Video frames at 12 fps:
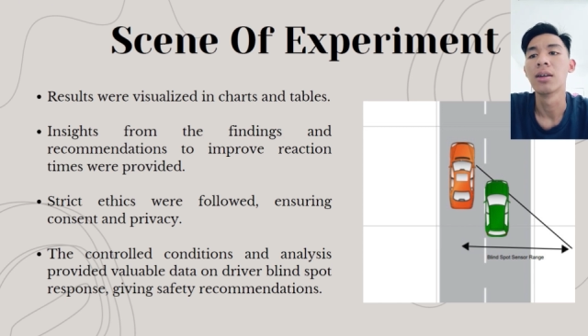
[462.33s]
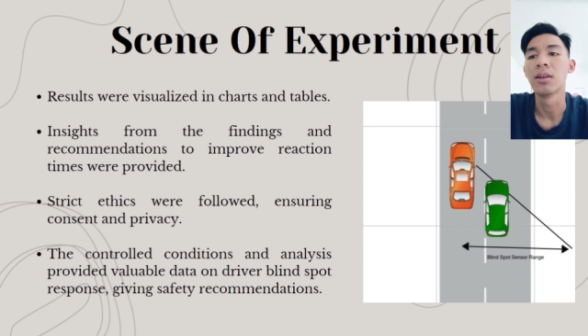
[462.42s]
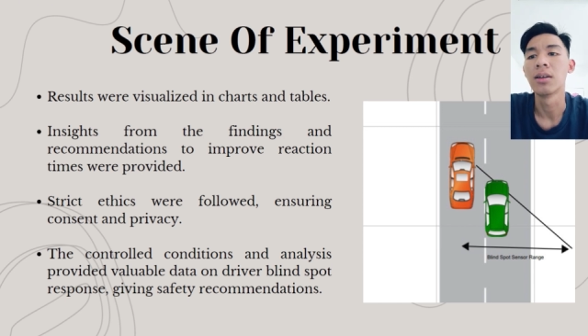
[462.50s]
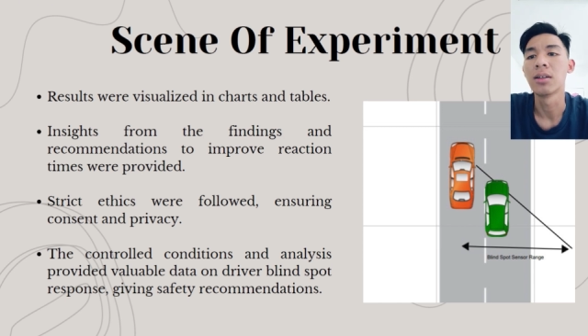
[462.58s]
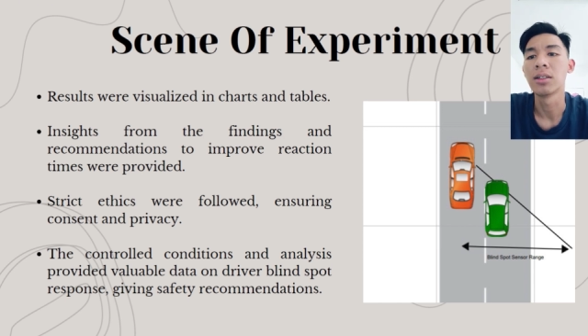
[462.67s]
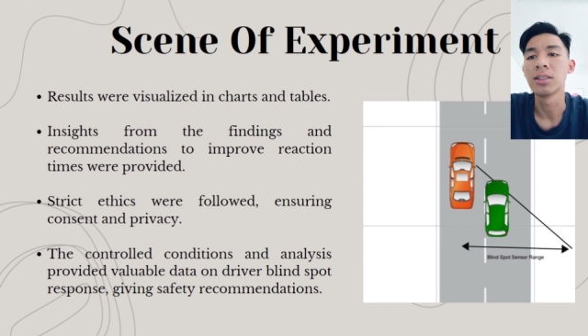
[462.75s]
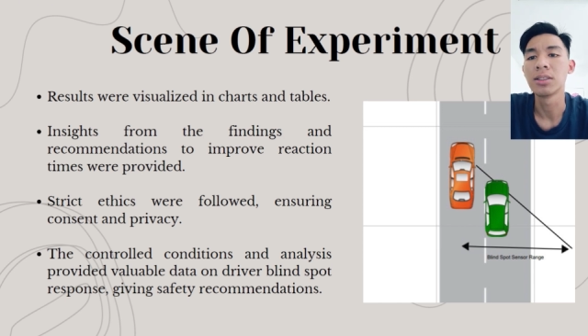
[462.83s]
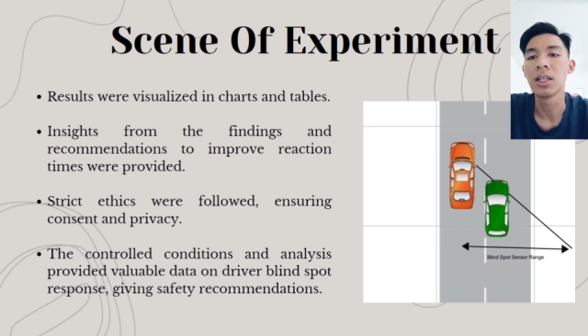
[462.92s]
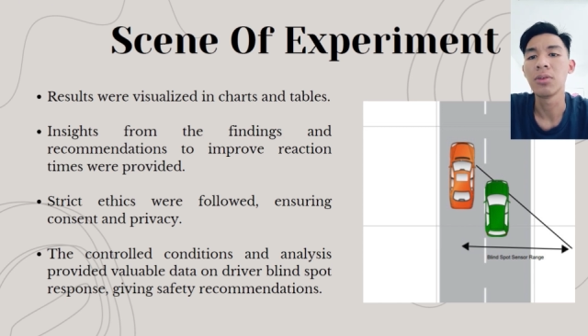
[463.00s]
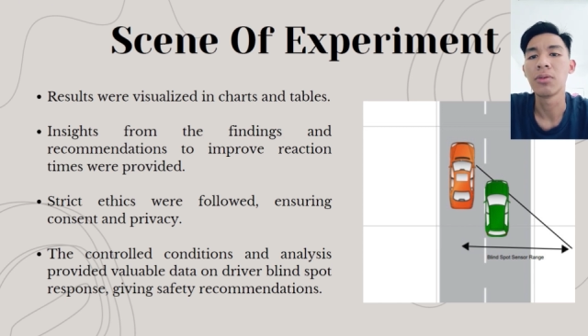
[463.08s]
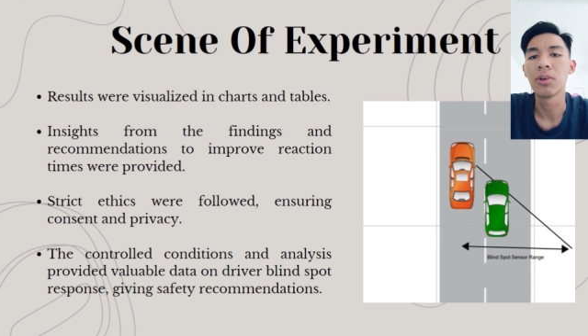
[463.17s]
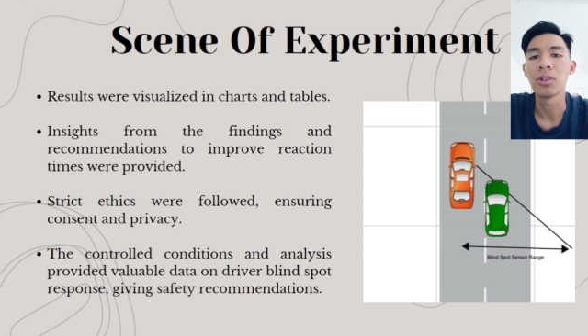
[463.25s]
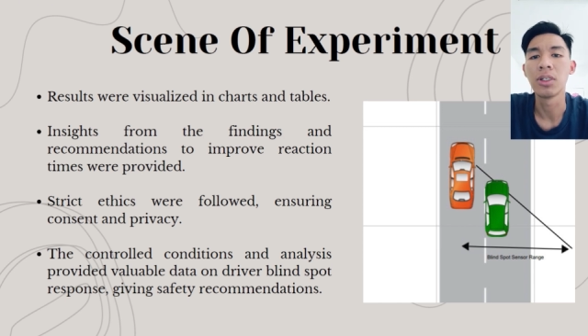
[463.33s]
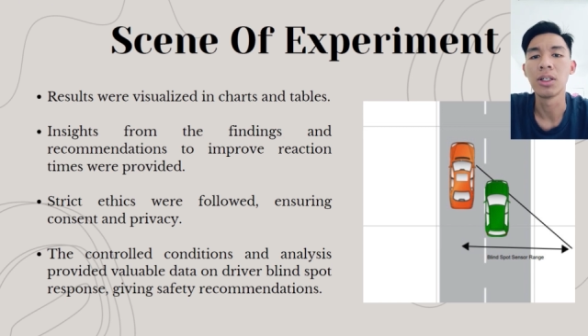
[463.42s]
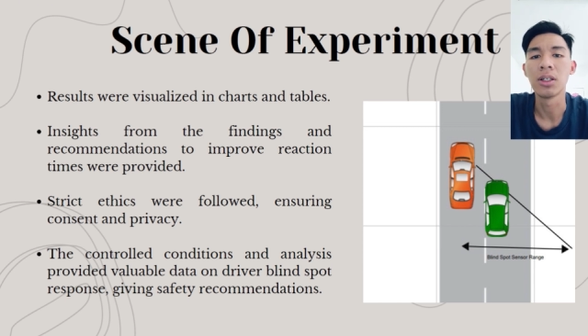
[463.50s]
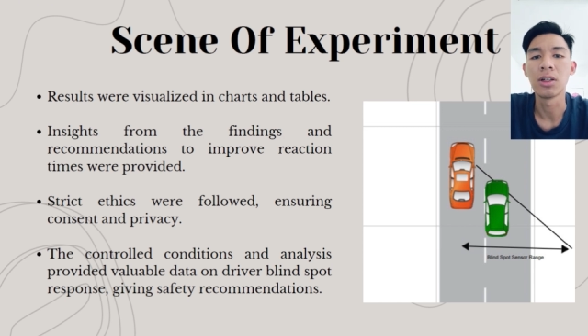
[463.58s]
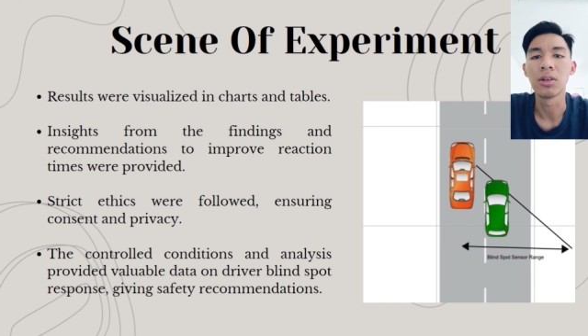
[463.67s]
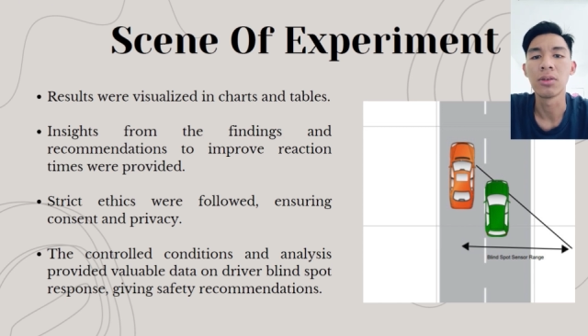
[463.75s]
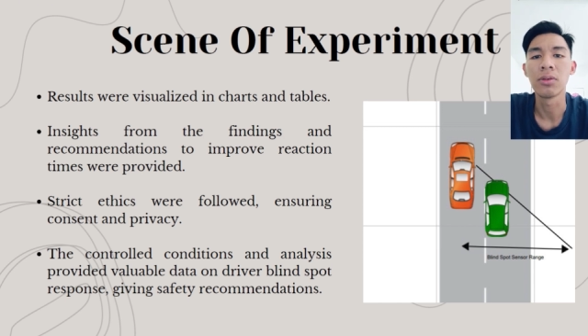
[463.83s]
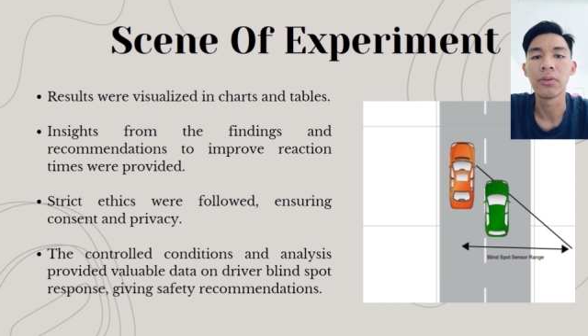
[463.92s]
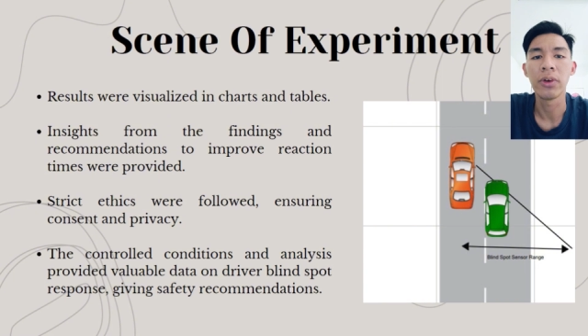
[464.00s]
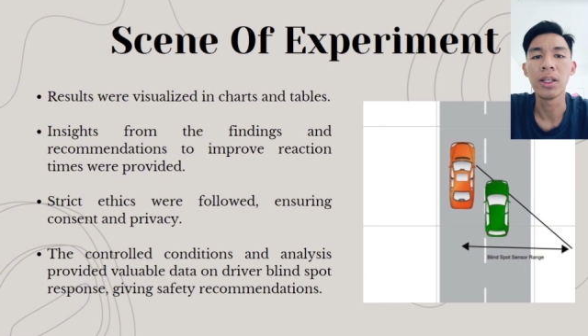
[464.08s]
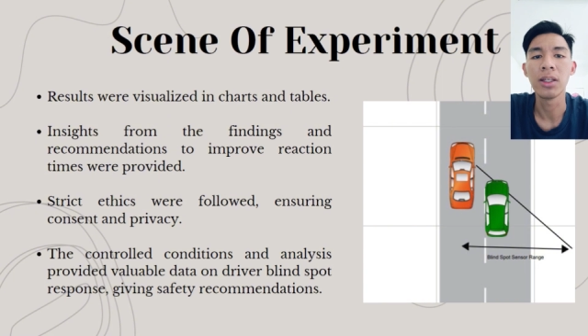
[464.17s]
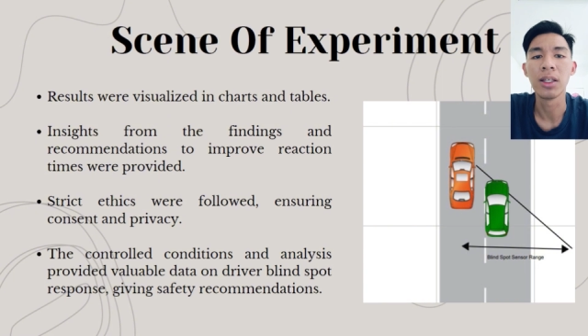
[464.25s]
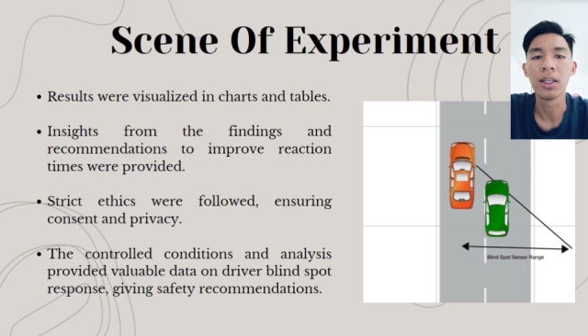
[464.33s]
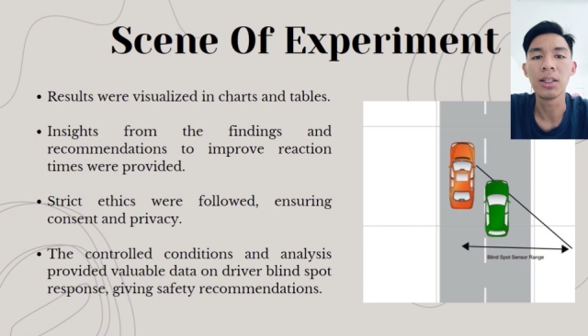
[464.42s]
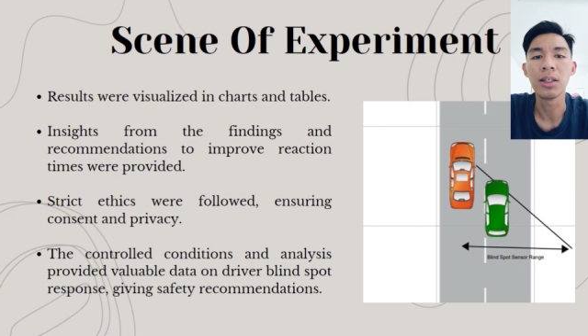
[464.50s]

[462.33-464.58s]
Insight for the finding